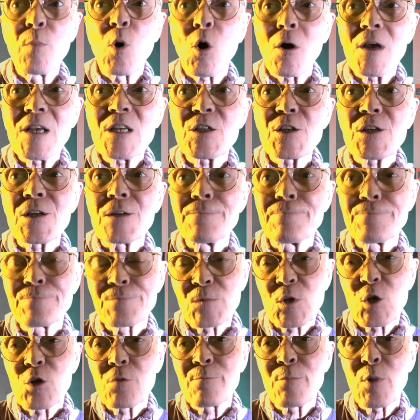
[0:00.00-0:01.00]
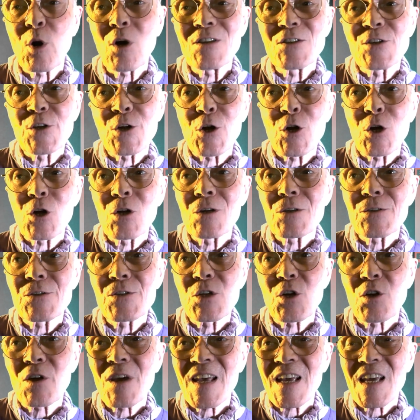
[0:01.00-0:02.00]
boys and girls,
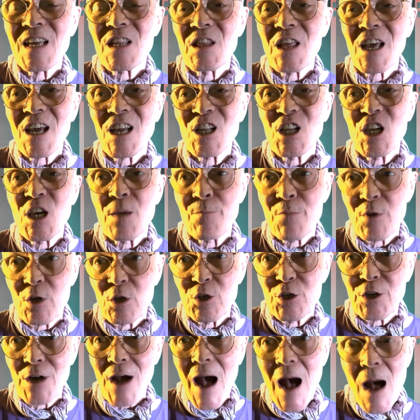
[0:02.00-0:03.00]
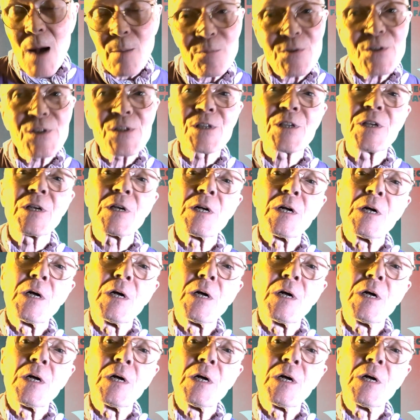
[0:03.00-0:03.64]
so they could keep their jobs,